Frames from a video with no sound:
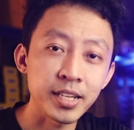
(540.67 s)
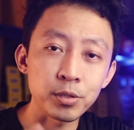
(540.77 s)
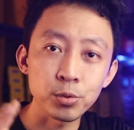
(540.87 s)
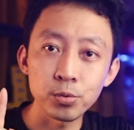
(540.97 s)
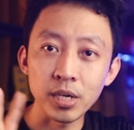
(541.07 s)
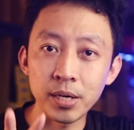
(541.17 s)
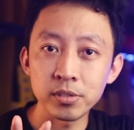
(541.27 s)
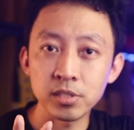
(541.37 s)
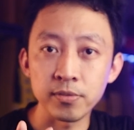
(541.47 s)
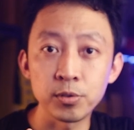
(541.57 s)
get 2
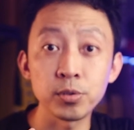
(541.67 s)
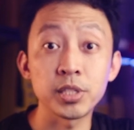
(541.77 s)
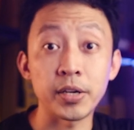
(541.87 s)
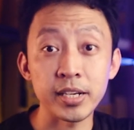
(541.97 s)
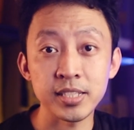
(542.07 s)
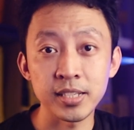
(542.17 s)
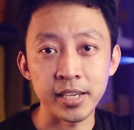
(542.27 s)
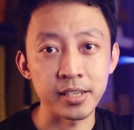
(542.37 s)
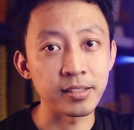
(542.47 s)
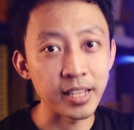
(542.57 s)
hours of good direct
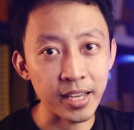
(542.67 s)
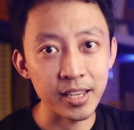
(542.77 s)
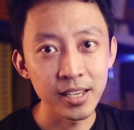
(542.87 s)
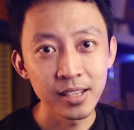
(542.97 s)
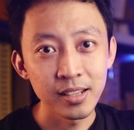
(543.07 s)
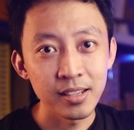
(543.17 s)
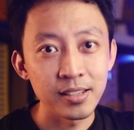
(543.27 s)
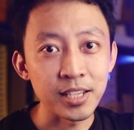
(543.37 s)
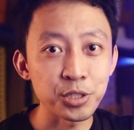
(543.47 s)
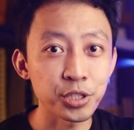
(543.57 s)
sunlight in a day,
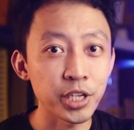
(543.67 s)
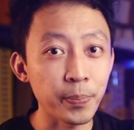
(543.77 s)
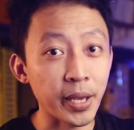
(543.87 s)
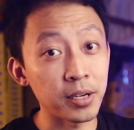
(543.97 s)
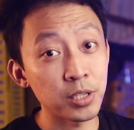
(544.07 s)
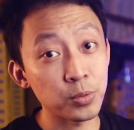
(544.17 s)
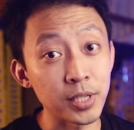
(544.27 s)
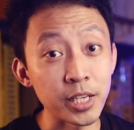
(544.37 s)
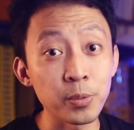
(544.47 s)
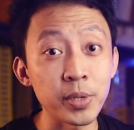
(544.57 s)
then three panels
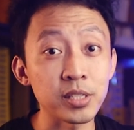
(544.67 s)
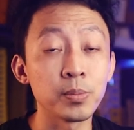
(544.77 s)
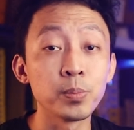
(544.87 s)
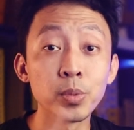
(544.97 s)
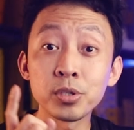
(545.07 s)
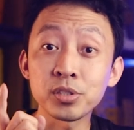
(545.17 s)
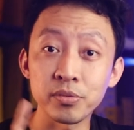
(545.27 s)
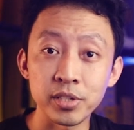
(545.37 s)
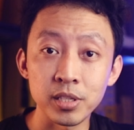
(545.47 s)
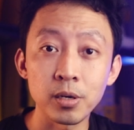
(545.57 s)
will let you make the most
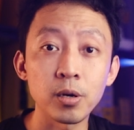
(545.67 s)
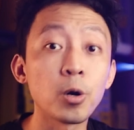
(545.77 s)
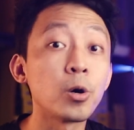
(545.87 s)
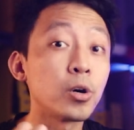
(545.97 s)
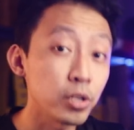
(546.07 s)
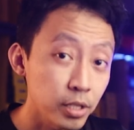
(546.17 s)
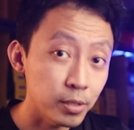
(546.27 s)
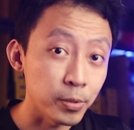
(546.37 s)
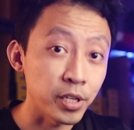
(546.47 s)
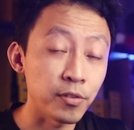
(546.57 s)
of it, or
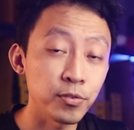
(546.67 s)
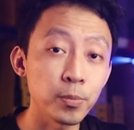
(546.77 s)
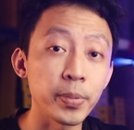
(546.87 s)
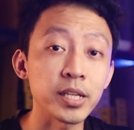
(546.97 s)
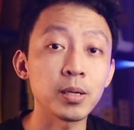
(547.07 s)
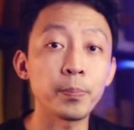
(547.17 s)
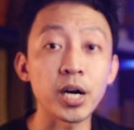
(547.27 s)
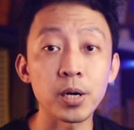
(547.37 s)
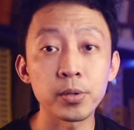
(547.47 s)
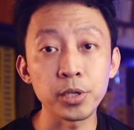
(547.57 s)
will give you better
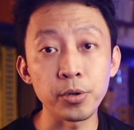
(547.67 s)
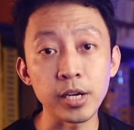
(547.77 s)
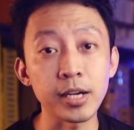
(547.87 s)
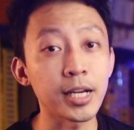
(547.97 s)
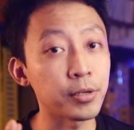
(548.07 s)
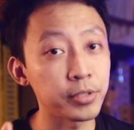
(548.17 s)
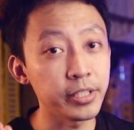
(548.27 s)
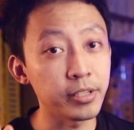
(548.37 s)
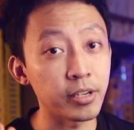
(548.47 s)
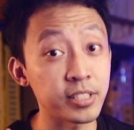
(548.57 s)
power during
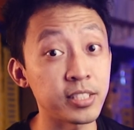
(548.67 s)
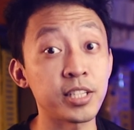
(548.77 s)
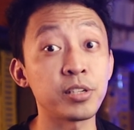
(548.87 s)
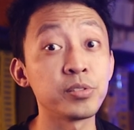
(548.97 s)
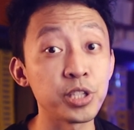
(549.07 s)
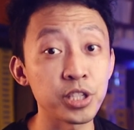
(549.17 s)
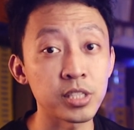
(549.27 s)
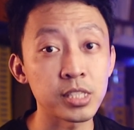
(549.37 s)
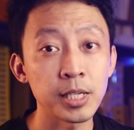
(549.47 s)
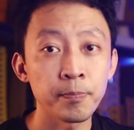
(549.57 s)
cloudy or sunset
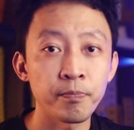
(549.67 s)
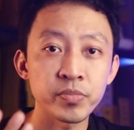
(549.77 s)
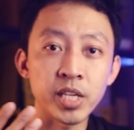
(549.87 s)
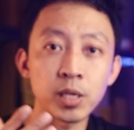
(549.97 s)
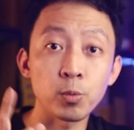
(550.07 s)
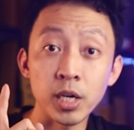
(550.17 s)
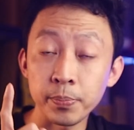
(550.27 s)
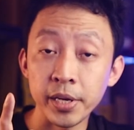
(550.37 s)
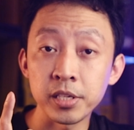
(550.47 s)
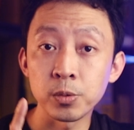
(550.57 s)
conditions than
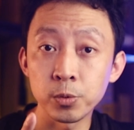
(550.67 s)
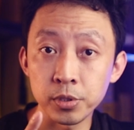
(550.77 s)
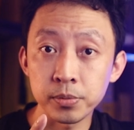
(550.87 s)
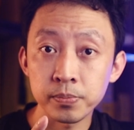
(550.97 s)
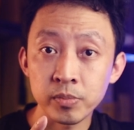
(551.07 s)
one panel would.